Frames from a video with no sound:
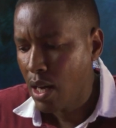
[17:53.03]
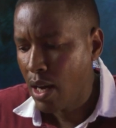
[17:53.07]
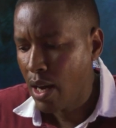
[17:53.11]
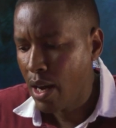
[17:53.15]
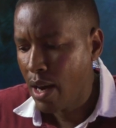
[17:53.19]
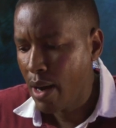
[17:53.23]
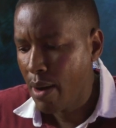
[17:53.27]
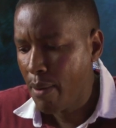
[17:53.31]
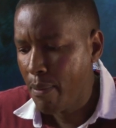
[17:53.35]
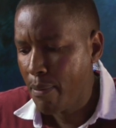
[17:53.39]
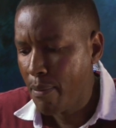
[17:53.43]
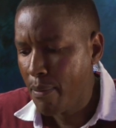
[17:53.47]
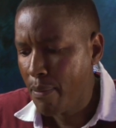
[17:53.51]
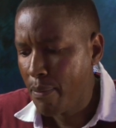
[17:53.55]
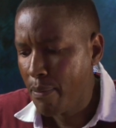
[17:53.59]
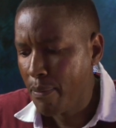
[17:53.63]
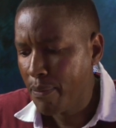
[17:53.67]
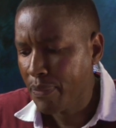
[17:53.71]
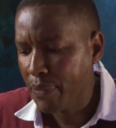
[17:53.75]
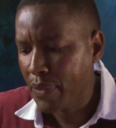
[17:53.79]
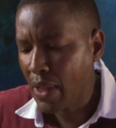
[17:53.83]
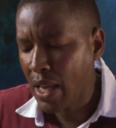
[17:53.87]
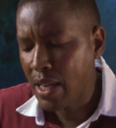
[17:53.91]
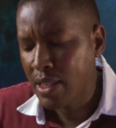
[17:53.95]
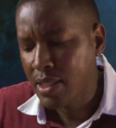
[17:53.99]

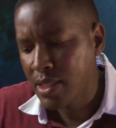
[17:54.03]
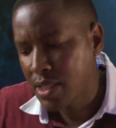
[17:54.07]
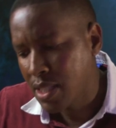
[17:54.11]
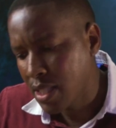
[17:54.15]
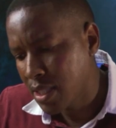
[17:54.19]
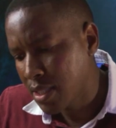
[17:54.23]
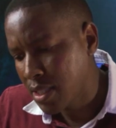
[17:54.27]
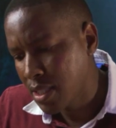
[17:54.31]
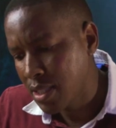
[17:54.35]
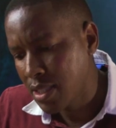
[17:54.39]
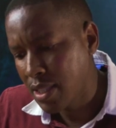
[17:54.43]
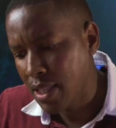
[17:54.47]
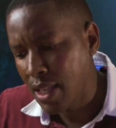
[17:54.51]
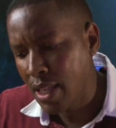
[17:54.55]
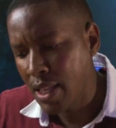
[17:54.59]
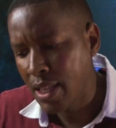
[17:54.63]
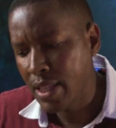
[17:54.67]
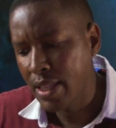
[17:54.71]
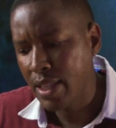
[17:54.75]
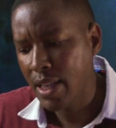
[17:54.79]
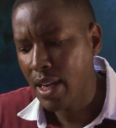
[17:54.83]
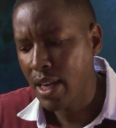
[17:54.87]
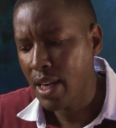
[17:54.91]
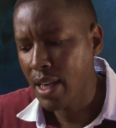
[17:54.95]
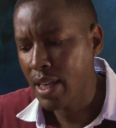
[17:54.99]
I checked it
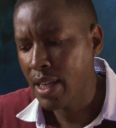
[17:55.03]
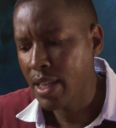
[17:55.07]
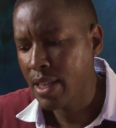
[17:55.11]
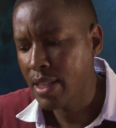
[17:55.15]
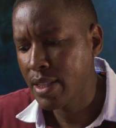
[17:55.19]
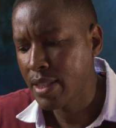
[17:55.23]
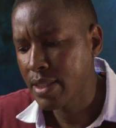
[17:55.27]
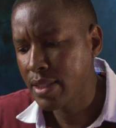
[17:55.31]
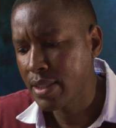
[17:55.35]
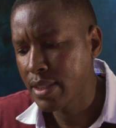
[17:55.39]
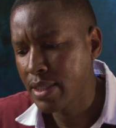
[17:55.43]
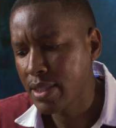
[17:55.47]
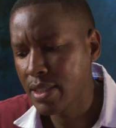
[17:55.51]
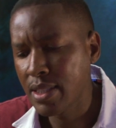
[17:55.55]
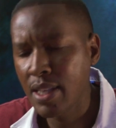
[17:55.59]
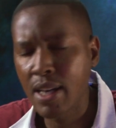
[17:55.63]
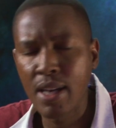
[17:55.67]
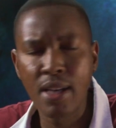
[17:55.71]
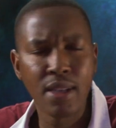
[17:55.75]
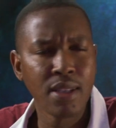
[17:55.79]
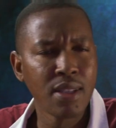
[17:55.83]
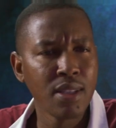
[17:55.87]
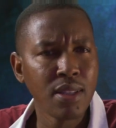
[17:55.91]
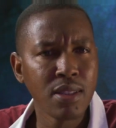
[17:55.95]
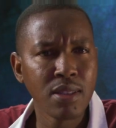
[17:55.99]
earlier, and
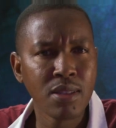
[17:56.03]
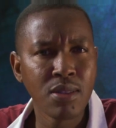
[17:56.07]
yeah,